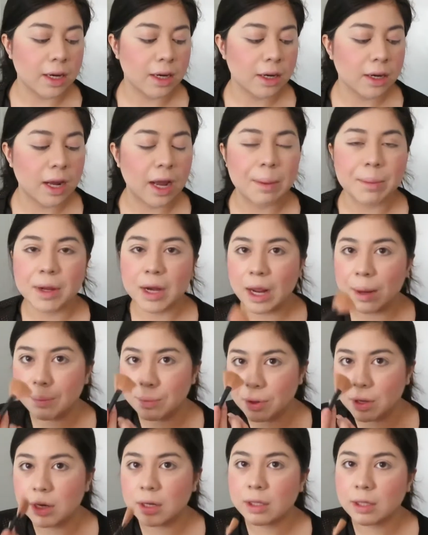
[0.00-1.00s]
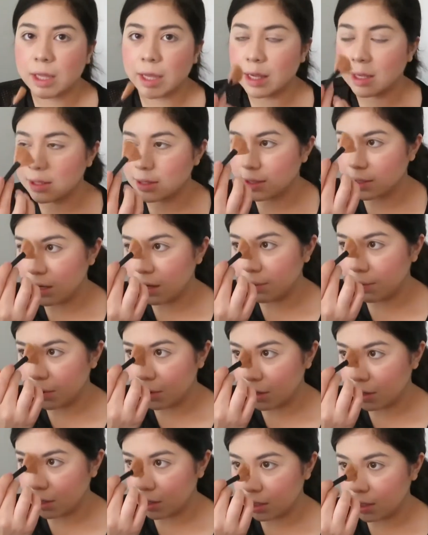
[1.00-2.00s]
I mean, I put like some
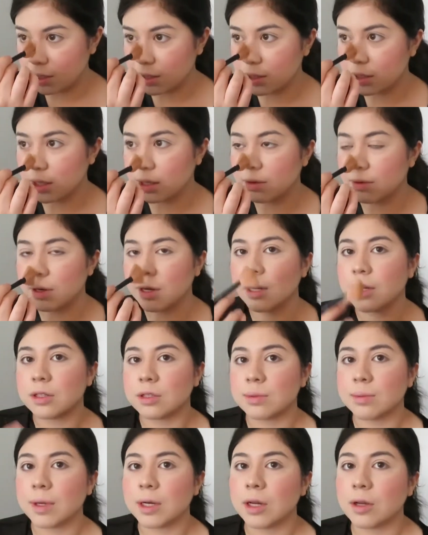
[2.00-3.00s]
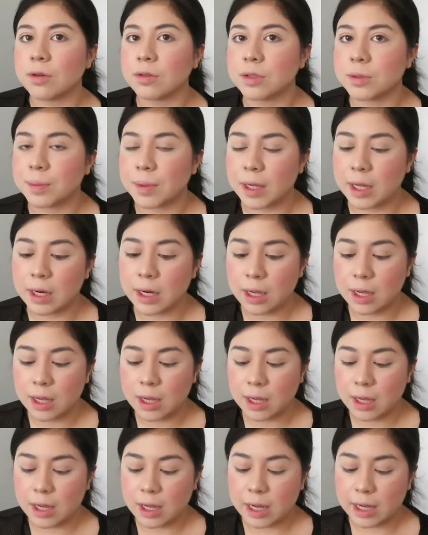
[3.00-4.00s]
on this line right here to my nose, but
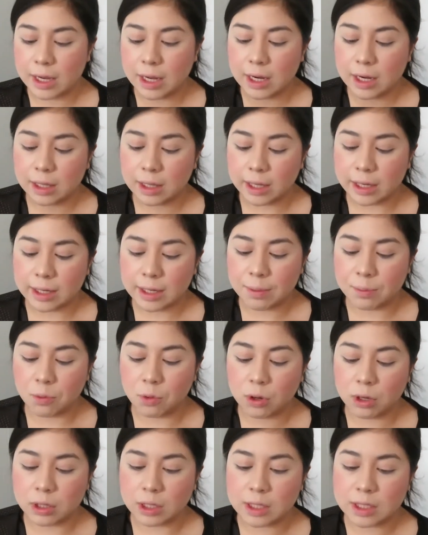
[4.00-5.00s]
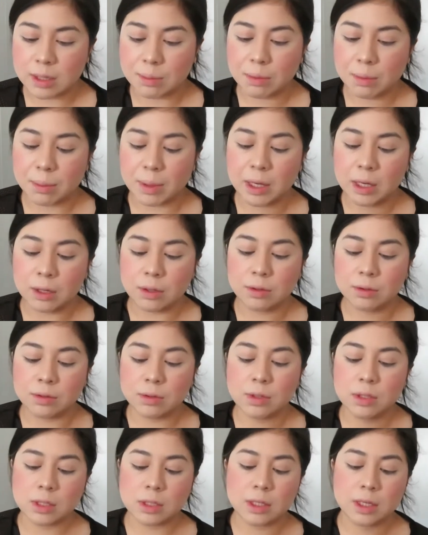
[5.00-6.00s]
I kind of like it more on the tip of my
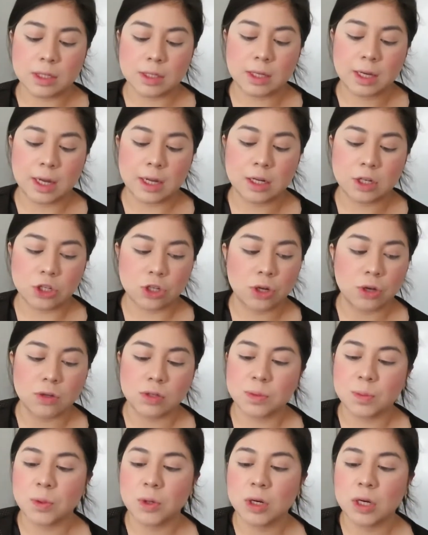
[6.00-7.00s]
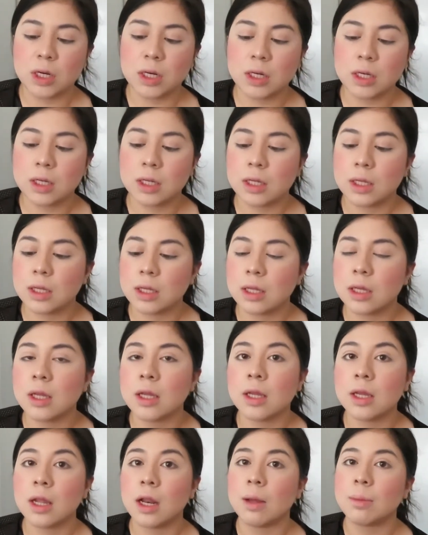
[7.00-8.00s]
nose because it kind of shows more.
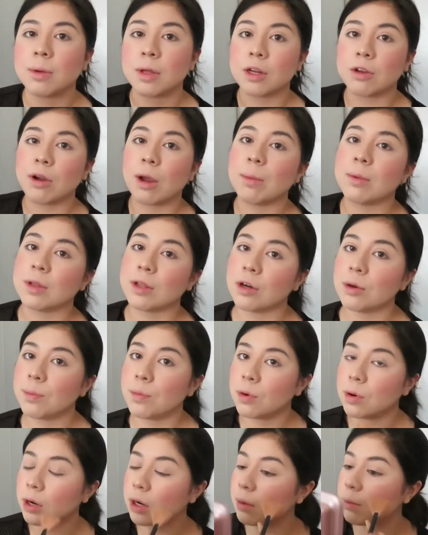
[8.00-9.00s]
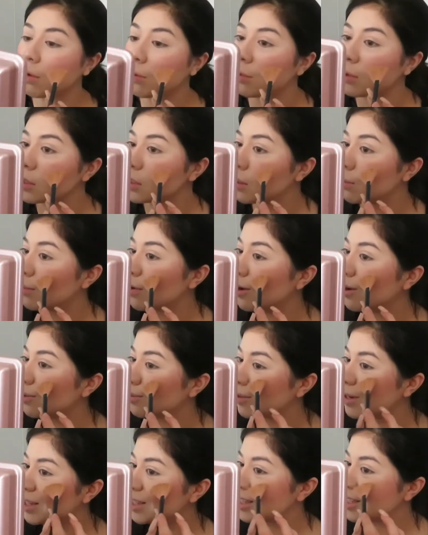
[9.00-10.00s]
I'm gonna grab a little more and I'm gonna put some on
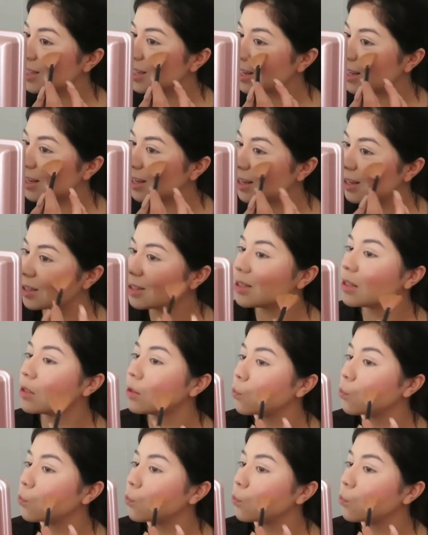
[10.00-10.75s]
my cheeks.